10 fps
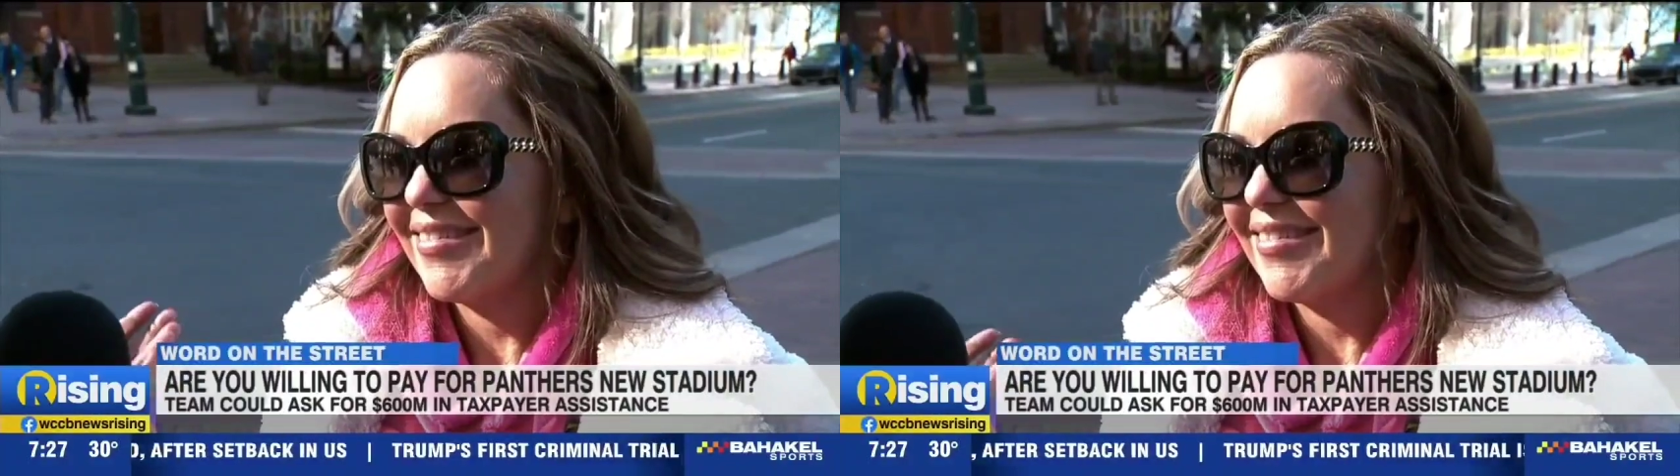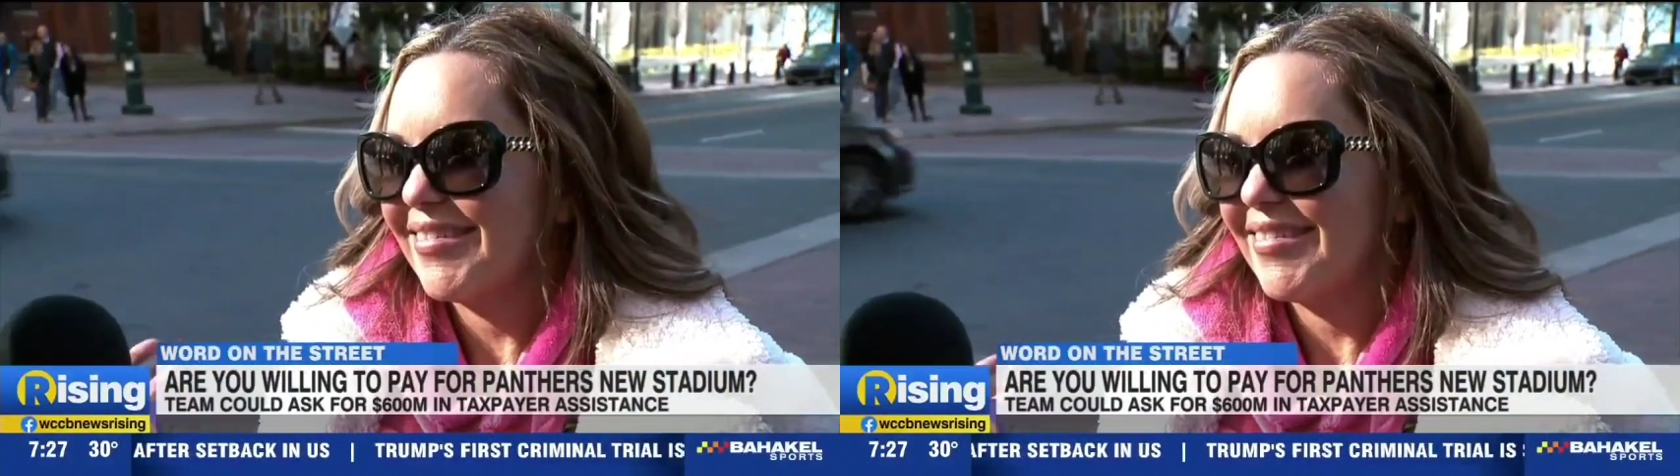
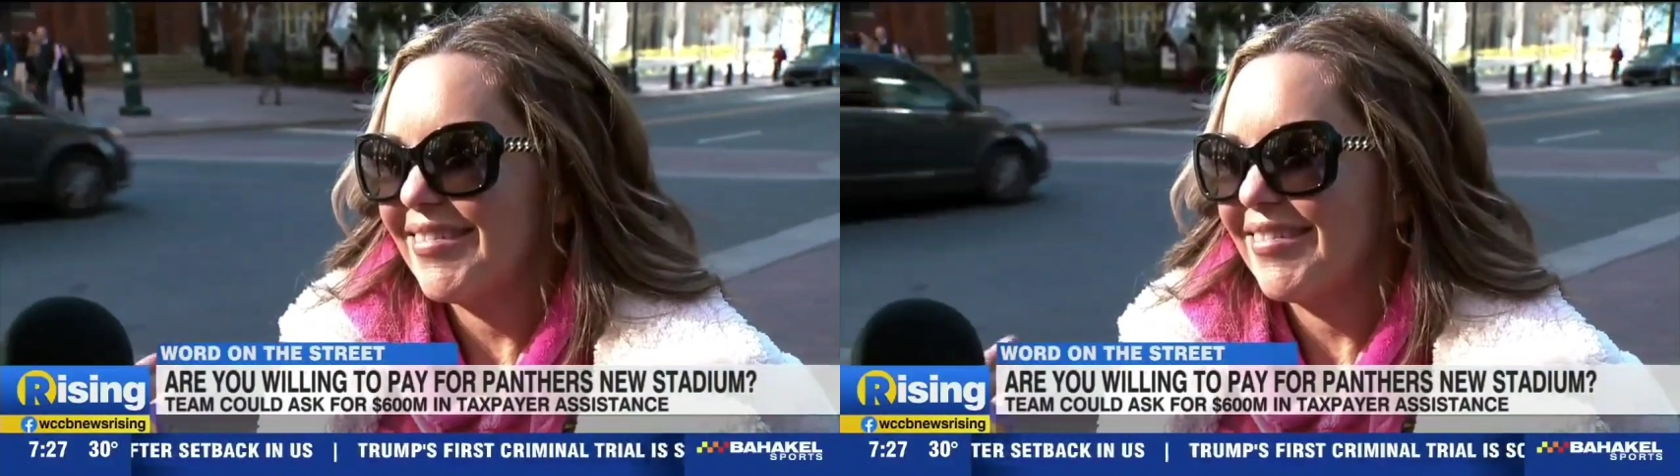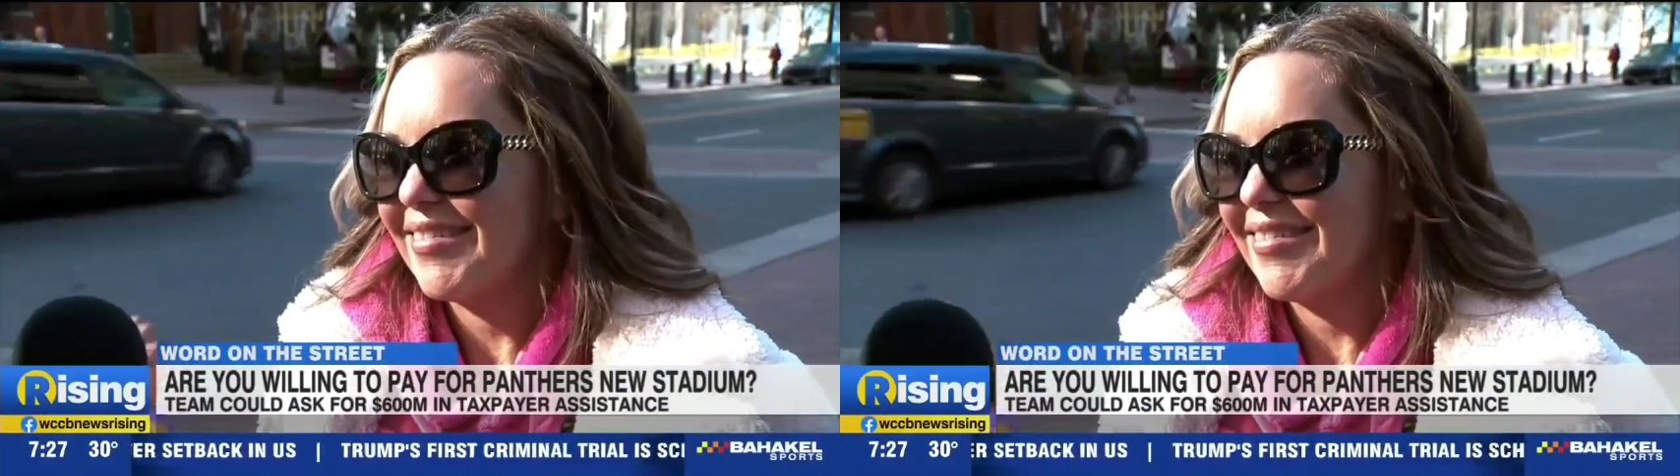return on
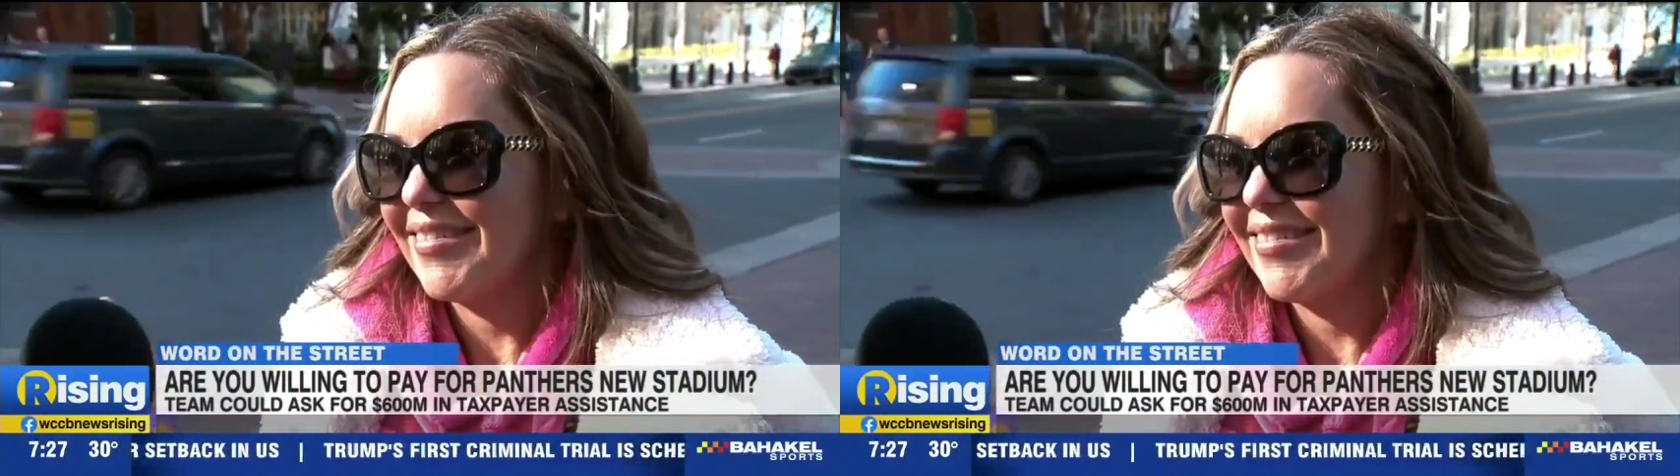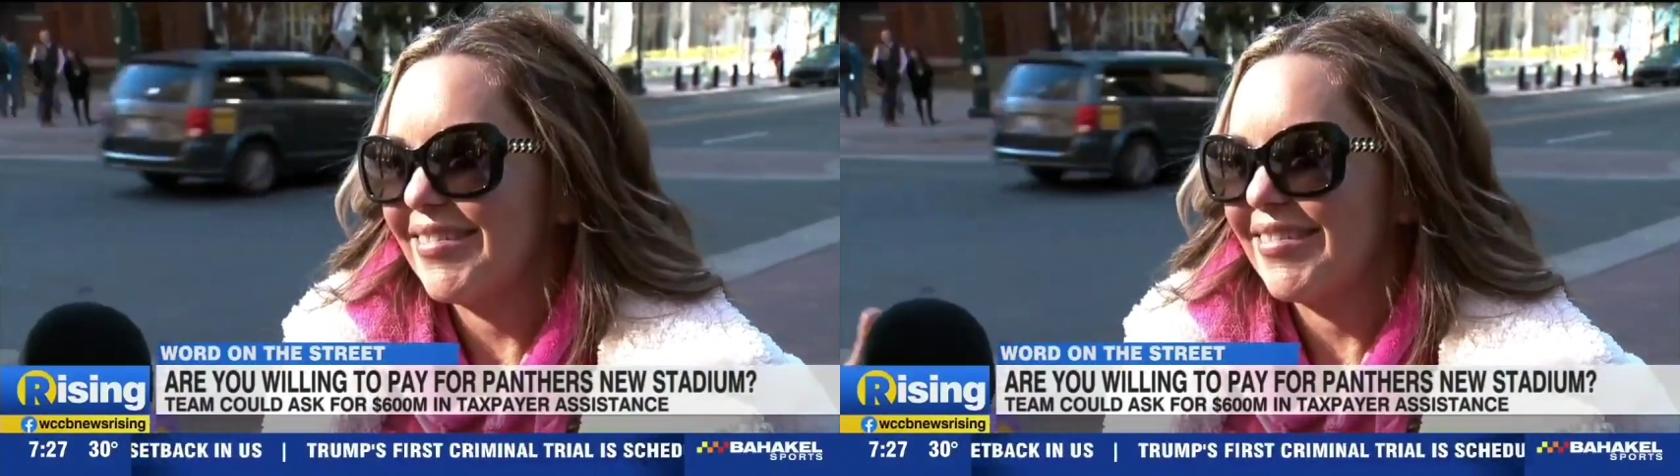
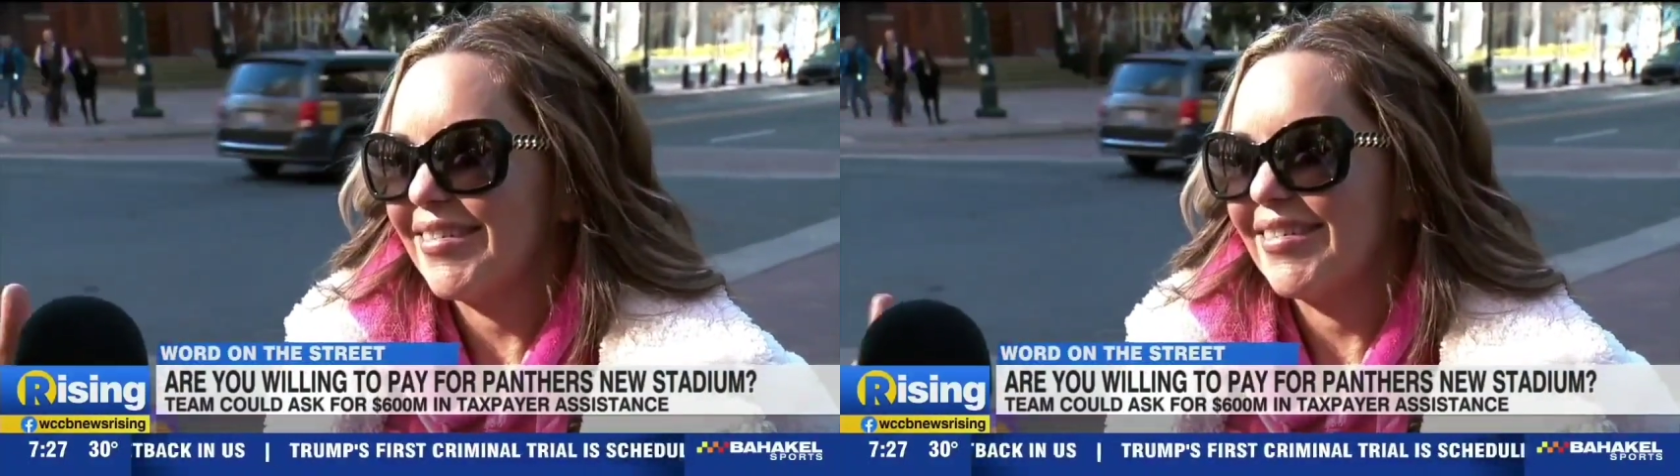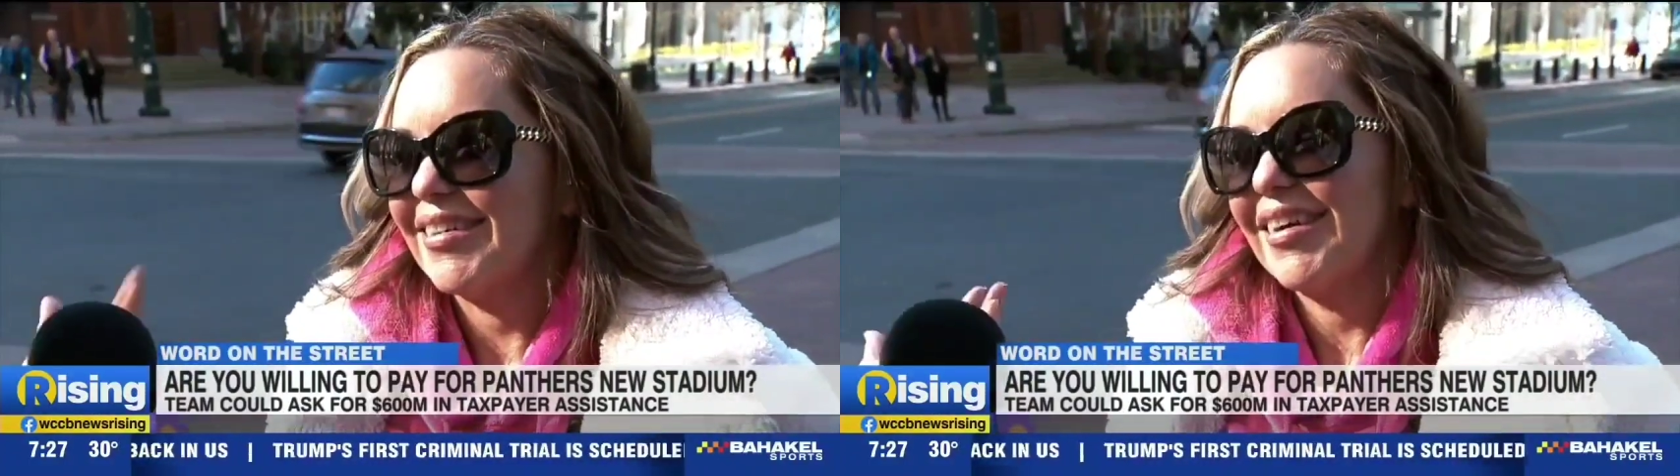investment
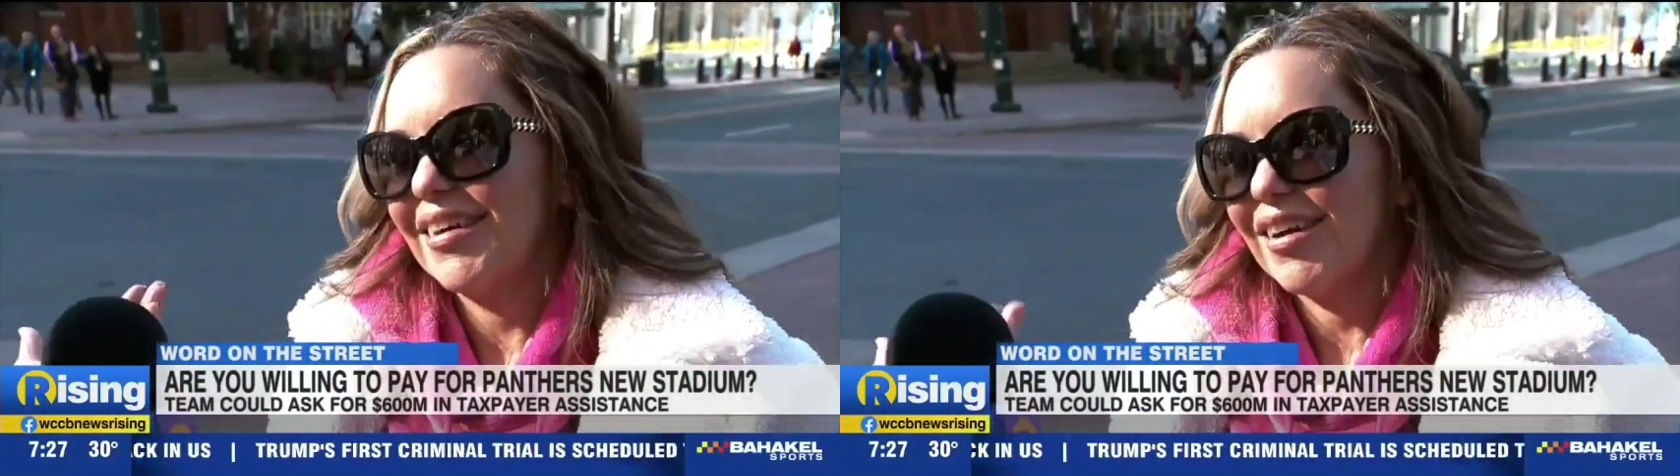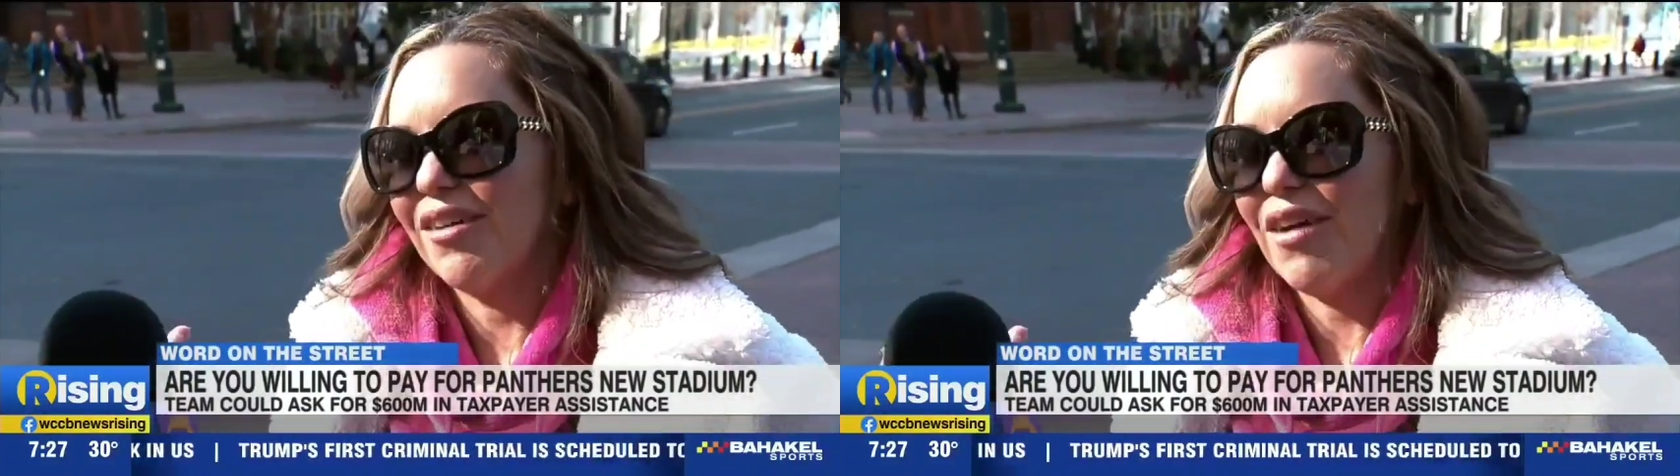in Correct.